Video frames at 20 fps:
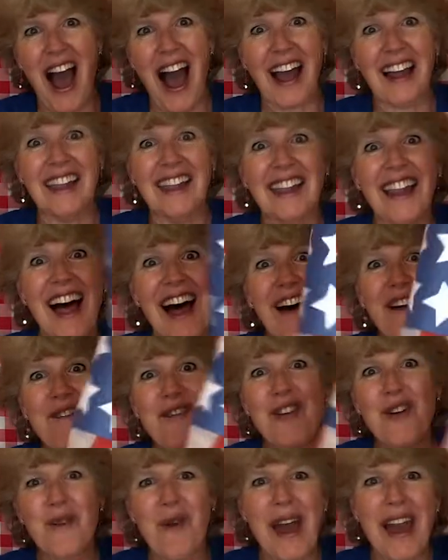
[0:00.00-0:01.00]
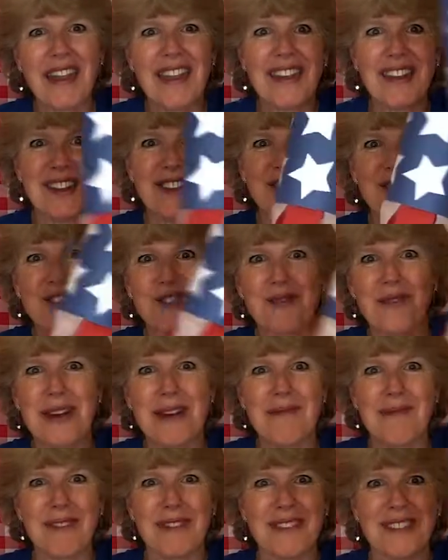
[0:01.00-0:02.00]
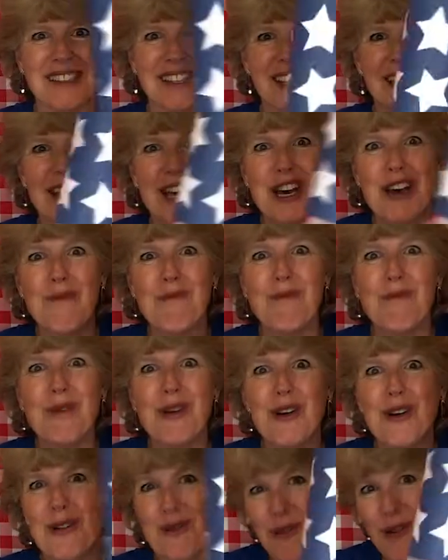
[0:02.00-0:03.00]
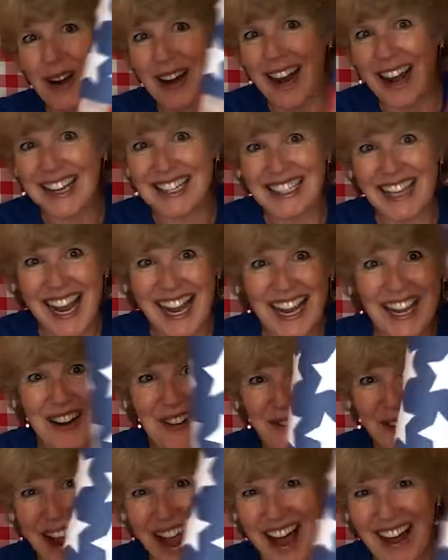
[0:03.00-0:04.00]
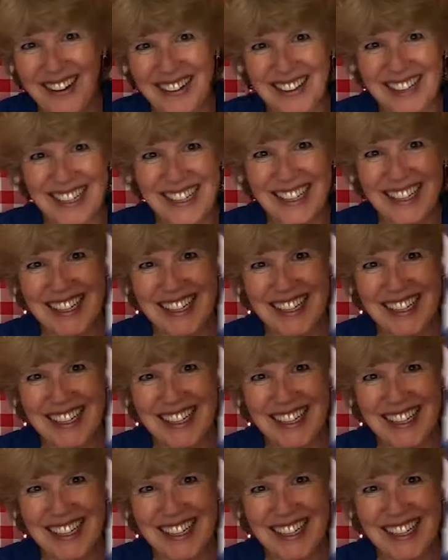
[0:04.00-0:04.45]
I love the way the streamers move when I shake it around.